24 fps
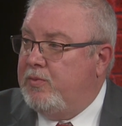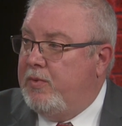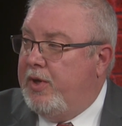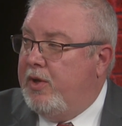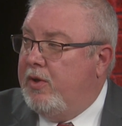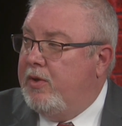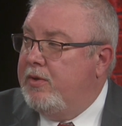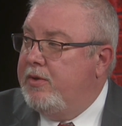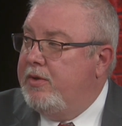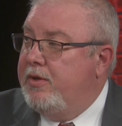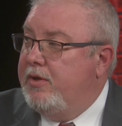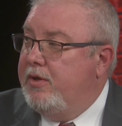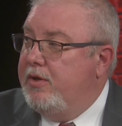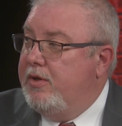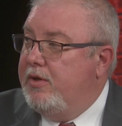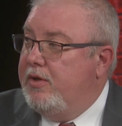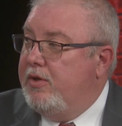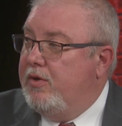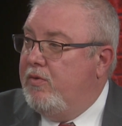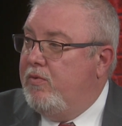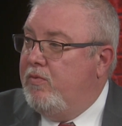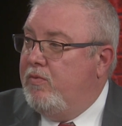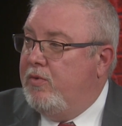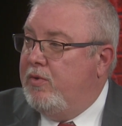We'll
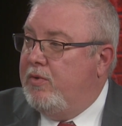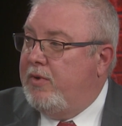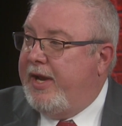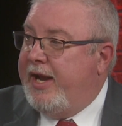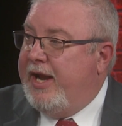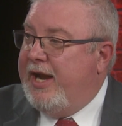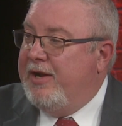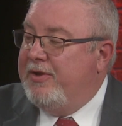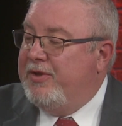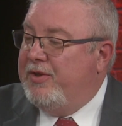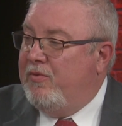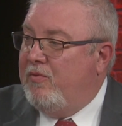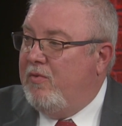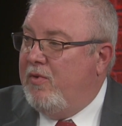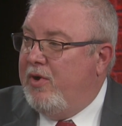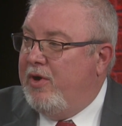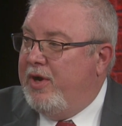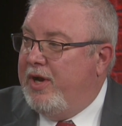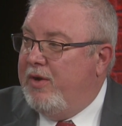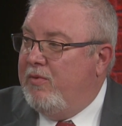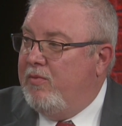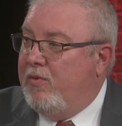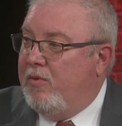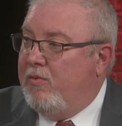get out the
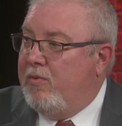word and